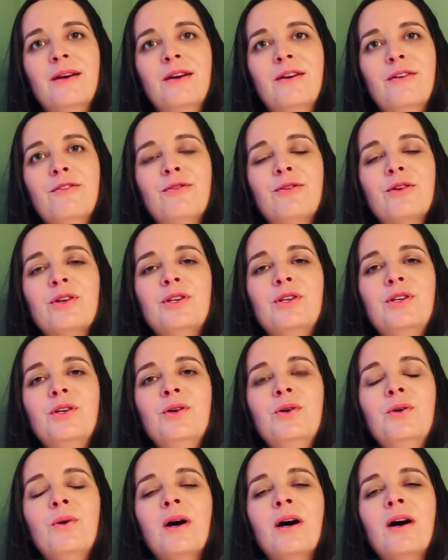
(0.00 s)
For
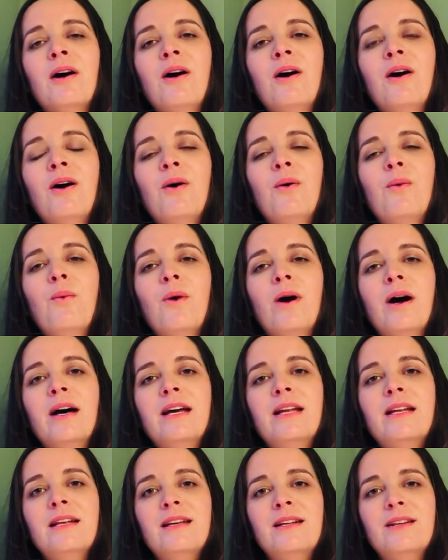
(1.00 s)
you are all
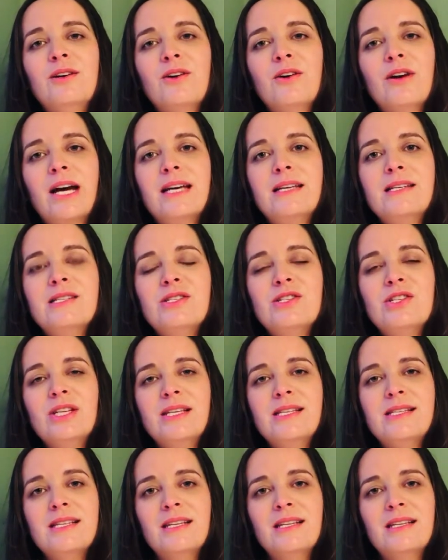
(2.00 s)
one in Christ
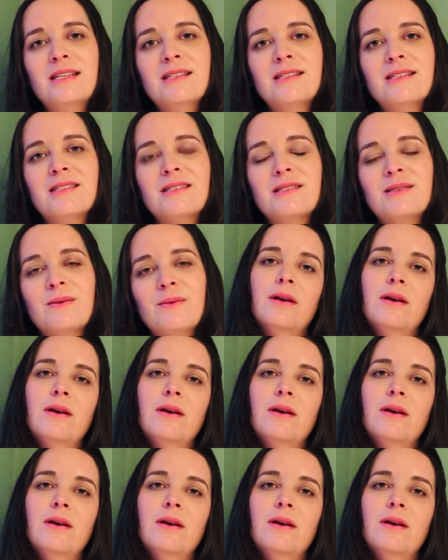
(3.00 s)
Jesus